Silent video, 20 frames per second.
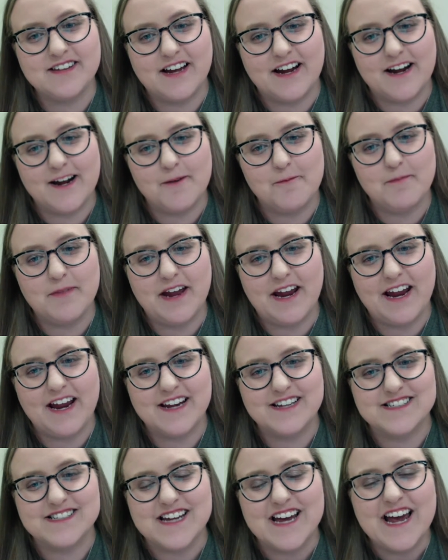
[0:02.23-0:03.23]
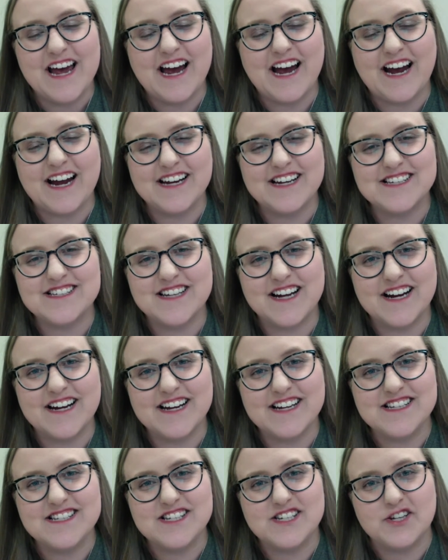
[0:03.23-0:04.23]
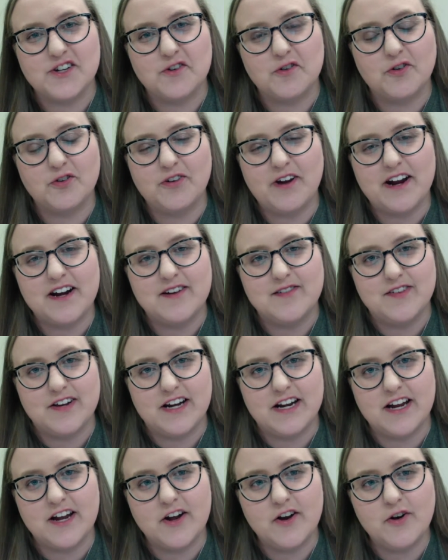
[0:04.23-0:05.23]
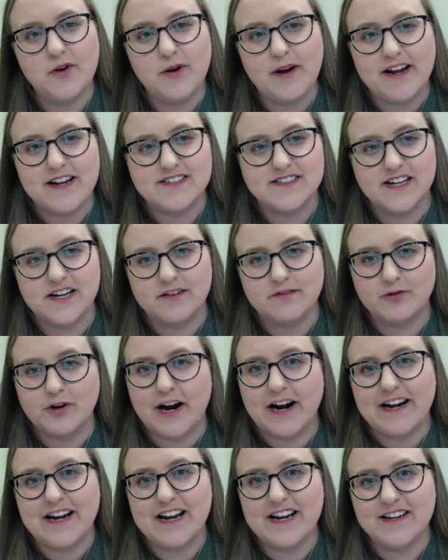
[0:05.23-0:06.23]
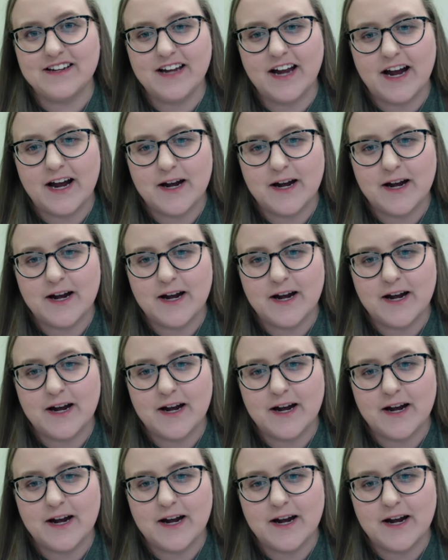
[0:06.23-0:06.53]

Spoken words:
and I decided to create a video instead of writing